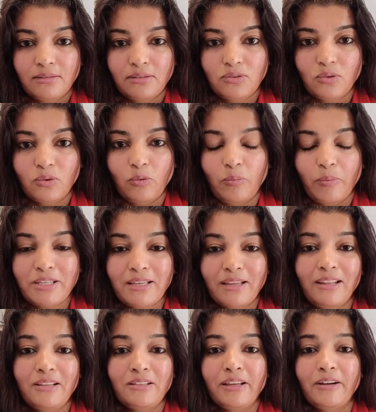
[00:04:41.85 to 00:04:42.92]
So
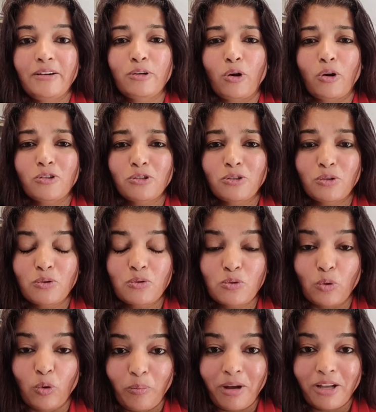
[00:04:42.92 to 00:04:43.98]
basically they torture you
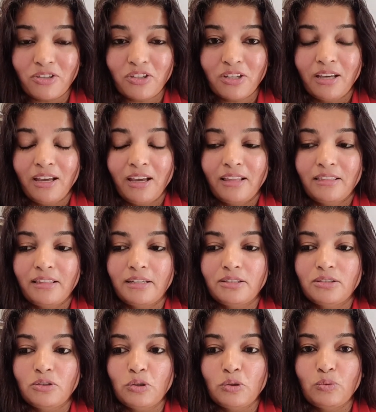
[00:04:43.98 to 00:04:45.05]
so much
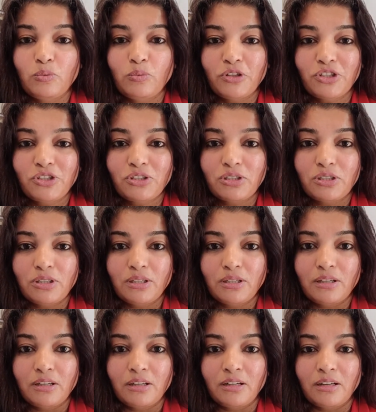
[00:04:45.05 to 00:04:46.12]
that you wish
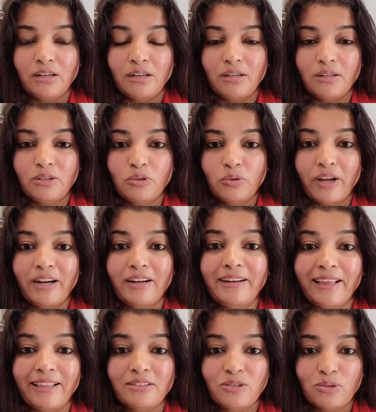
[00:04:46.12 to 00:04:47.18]
to get
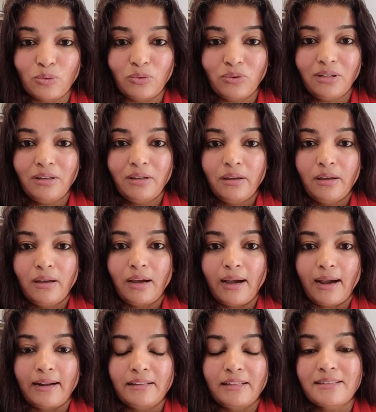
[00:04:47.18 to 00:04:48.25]
death soon,
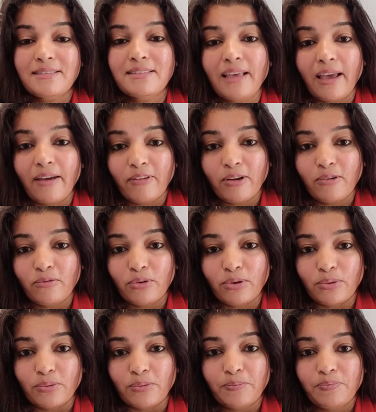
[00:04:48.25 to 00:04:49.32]
and that's the heaven for
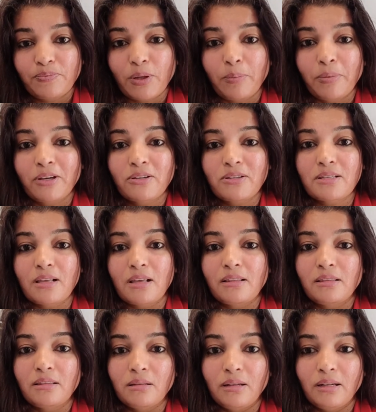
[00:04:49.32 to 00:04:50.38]
you, because
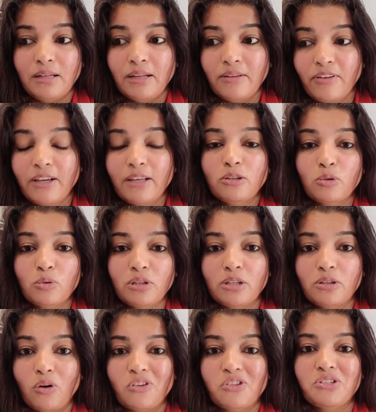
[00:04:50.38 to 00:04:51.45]
living through the
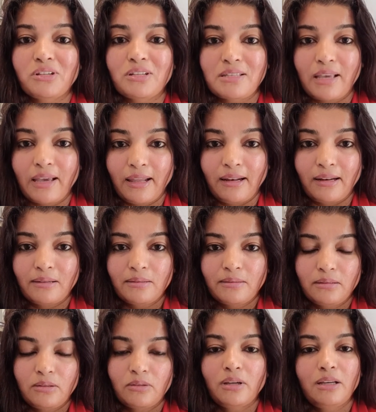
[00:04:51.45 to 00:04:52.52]
torture is a hell.
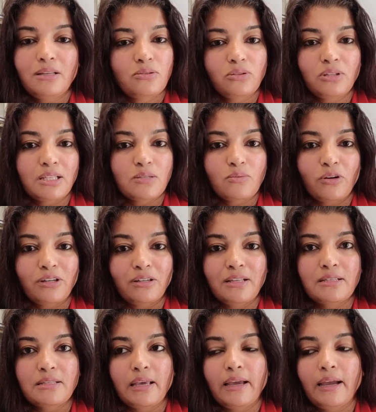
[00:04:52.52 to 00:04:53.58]
Okay, so that's what they
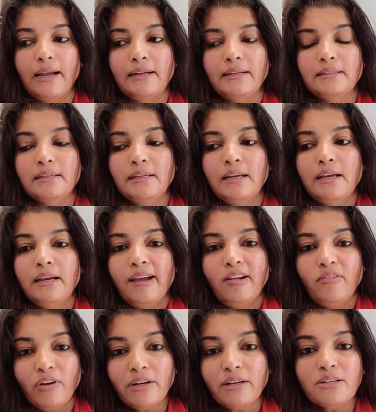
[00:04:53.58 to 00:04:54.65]
say, and
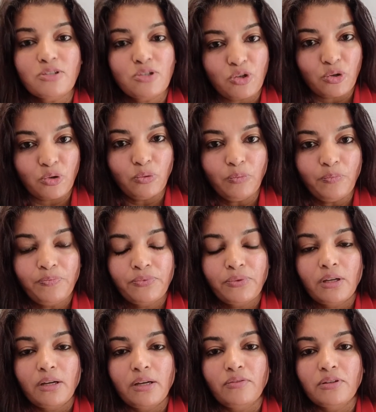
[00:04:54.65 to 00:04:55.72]
in fact it's true.
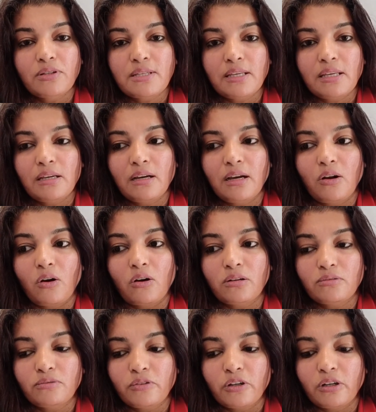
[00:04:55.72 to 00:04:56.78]
If you see a lot
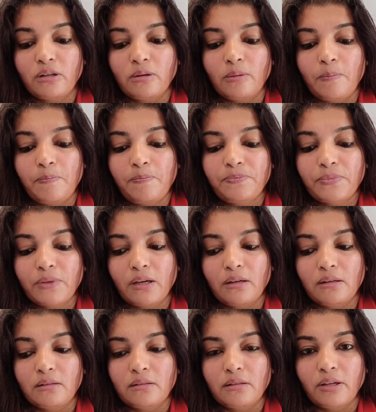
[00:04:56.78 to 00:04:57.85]
of
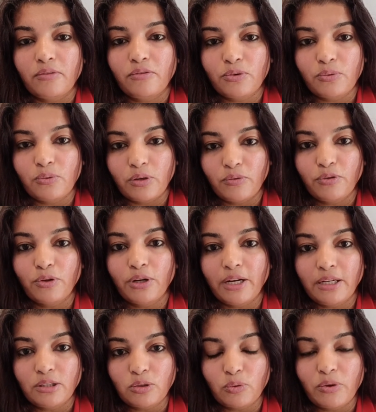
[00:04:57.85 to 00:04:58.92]
if you
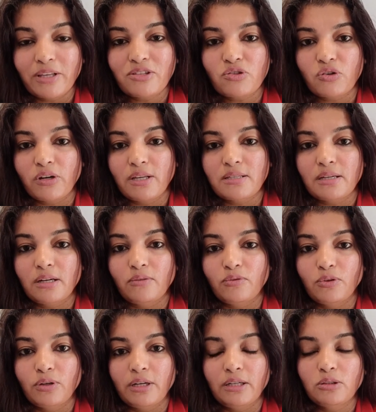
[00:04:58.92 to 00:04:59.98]
read through histories, and if
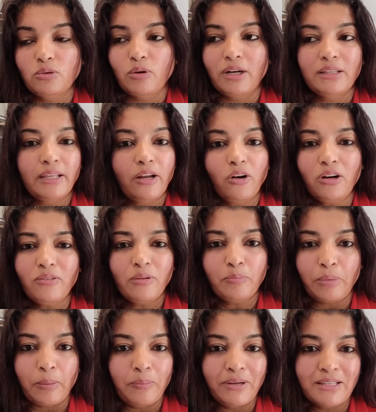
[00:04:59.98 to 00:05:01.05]
you read through, and they're not even
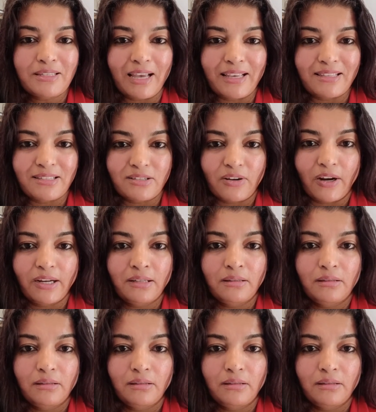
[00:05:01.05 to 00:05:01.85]
publicized, right?